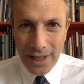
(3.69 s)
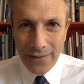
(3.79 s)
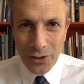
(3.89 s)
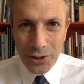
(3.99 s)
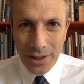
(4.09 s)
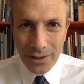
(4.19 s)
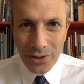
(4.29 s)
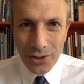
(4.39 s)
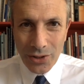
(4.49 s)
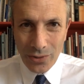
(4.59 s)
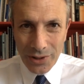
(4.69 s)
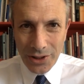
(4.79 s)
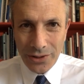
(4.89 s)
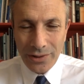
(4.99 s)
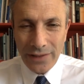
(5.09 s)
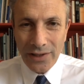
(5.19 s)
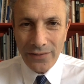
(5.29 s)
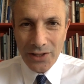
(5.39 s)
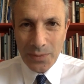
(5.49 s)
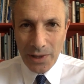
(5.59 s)
to have the chance to talk to you, even
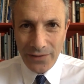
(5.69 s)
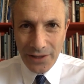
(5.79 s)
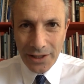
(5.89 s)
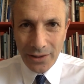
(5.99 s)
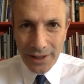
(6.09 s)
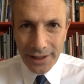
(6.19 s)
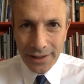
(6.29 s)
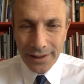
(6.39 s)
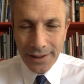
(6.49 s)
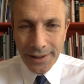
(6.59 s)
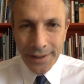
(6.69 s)
if it's by video link.